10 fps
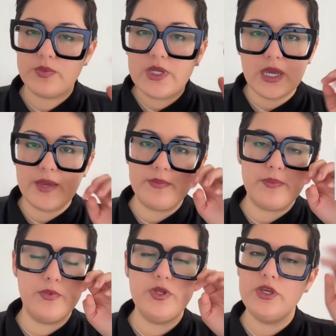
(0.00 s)
I'm
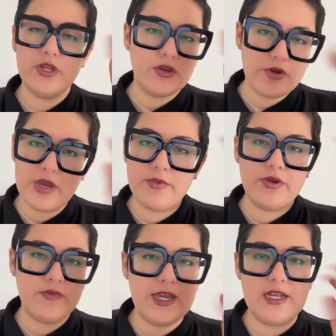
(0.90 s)
really good at grammar
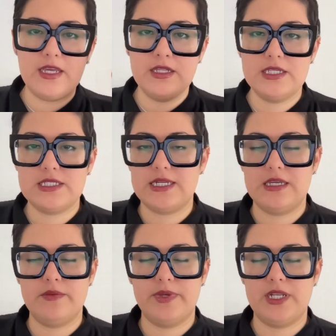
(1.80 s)
and writing and
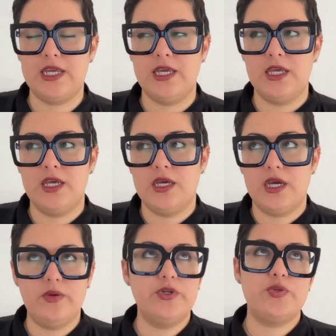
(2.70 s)
listening, but
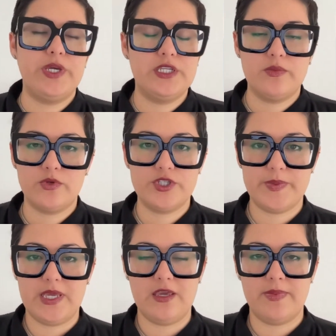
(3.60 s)
I wish we had done more
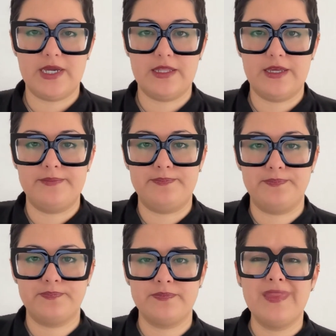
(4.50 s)
speaking back then."
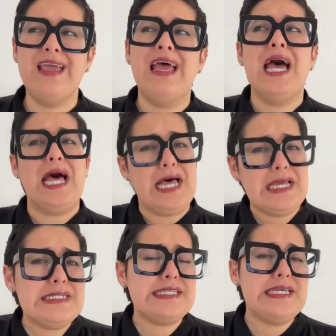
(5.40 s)

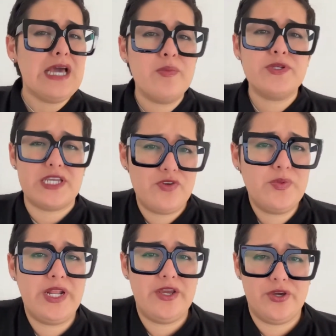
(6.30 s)
Honestly, almost
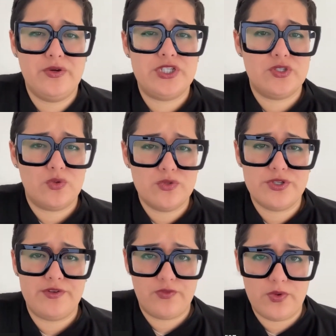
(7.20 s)
everyone I coach is older
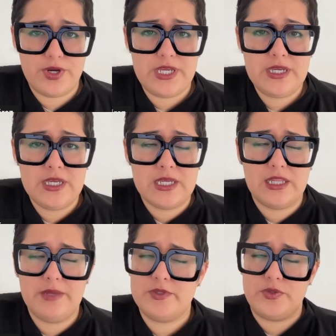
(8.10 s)
than 40,
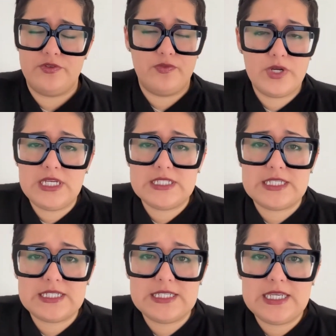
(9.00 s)
like between 40 and
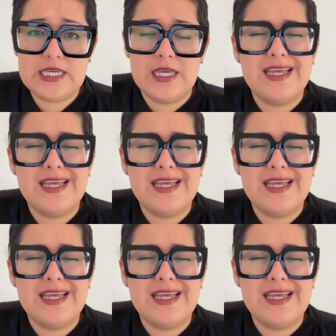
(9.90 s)
60.